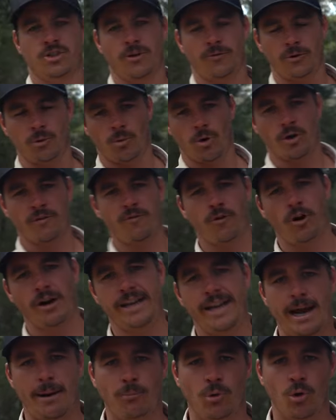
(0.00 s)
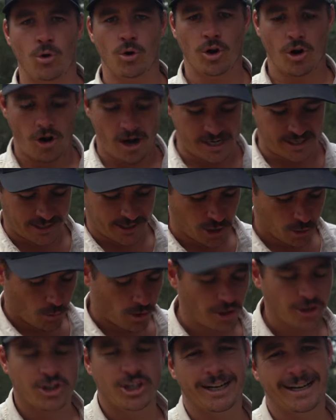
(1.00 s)
So if you wanna find out more, guys, and you
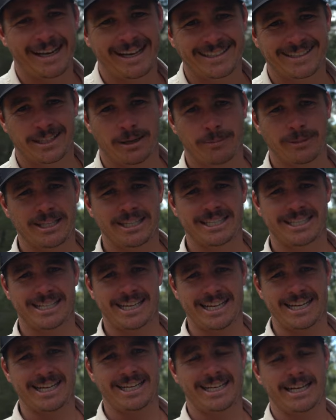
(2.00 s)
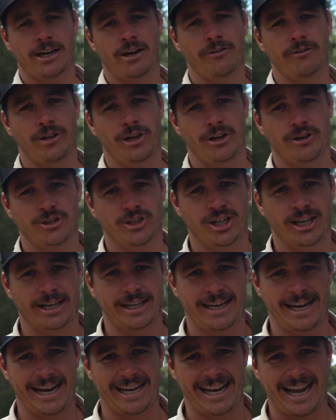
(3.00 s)
wanna check out some of this gear, get over there and check
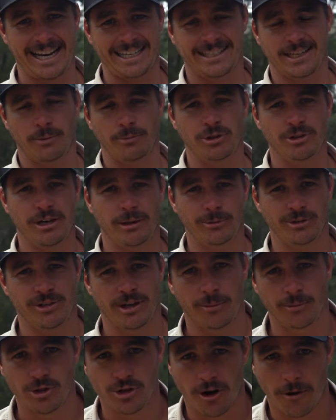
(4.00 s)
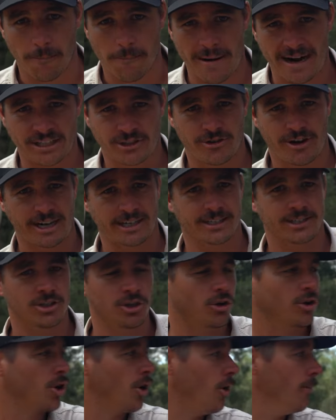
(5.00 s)
it out at w w w dot maxtrax
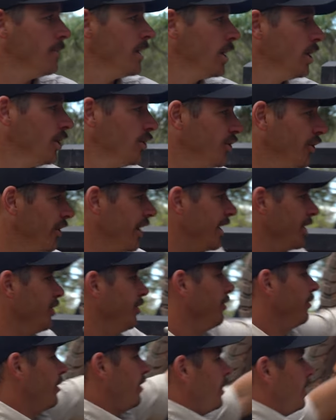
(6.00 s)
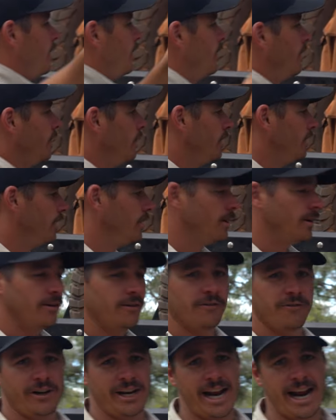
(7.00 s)
dot com dot a u.
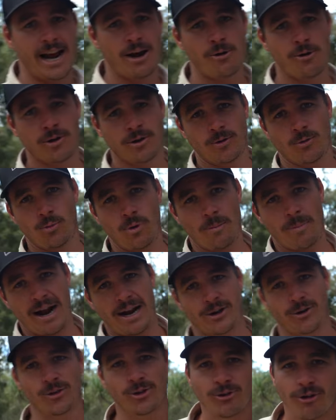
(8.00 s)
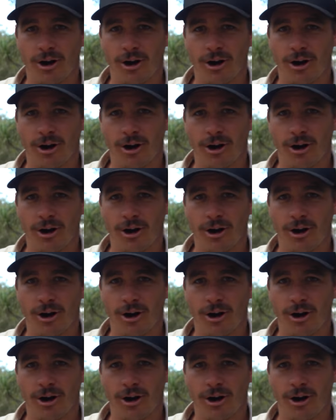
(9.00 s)
For now, we're back on the